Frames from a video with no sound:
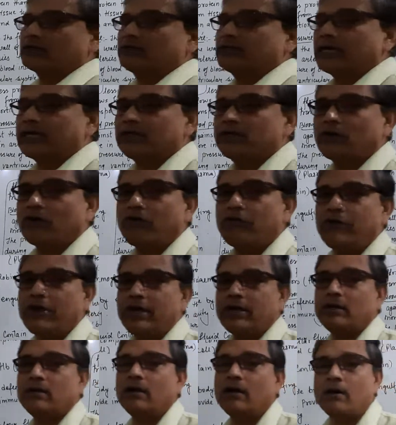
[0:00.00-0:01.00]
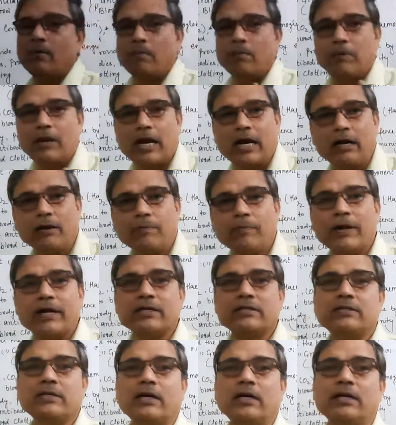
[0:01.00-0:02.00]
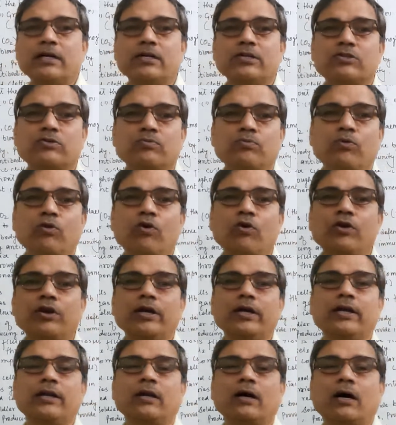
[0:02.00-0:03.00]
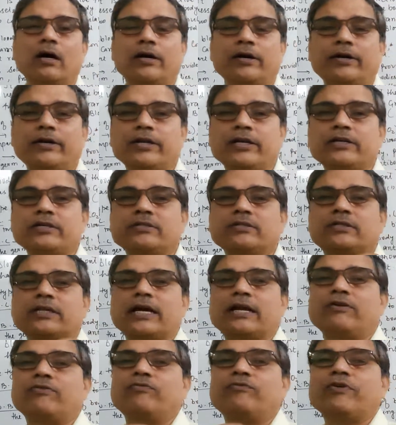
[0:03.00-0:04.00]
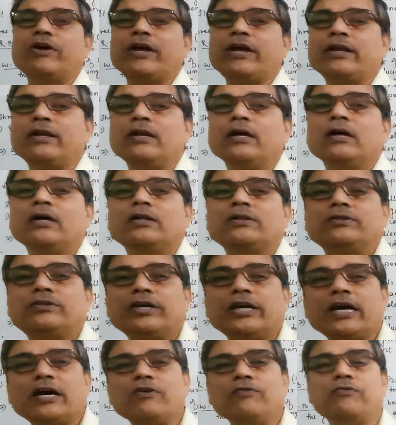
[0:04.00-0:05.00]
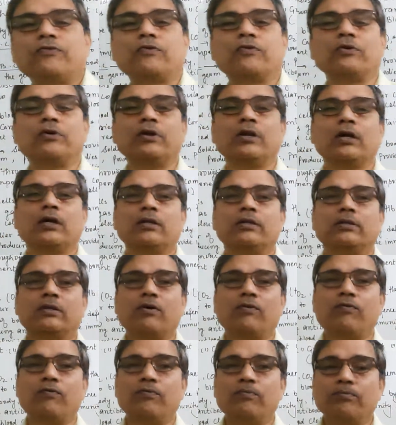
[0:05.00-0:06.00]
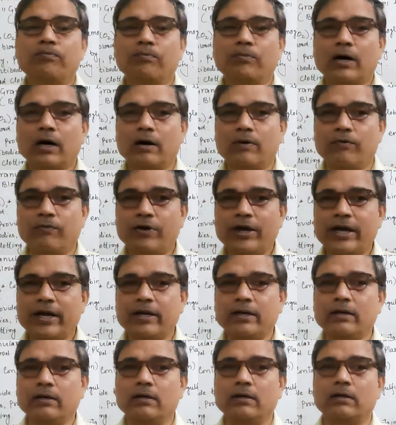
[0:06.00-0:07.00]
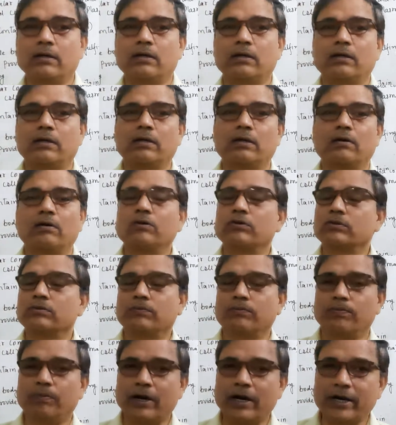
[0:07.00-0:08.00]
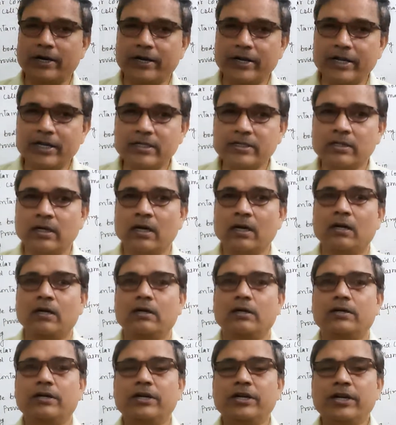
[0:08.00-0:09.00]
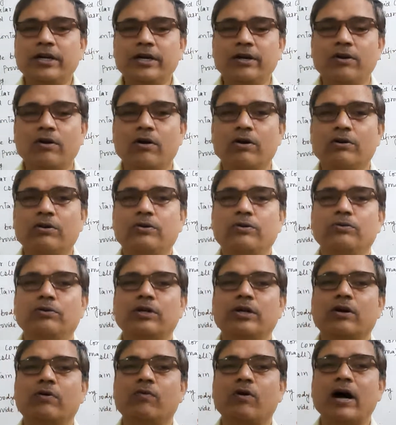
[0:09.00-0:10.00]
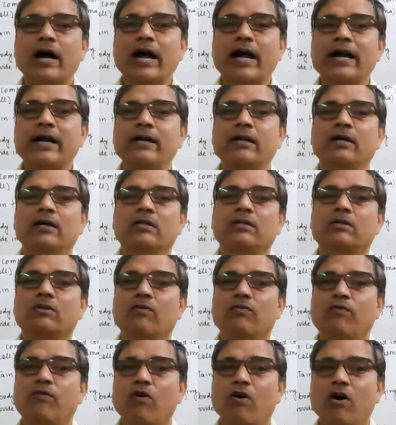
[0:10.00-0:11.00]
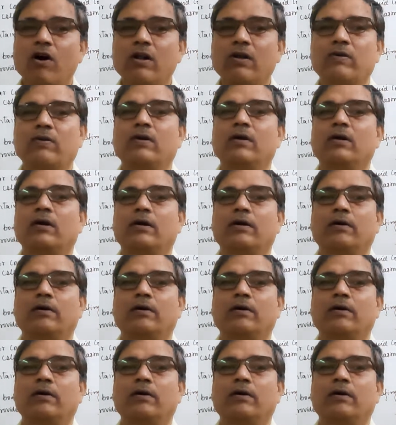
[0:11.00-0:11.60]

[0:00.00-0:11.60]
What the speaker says: than the vein. Blood pressure is more in arteries than vein. Therefore, the vein, arteries need not to require the wall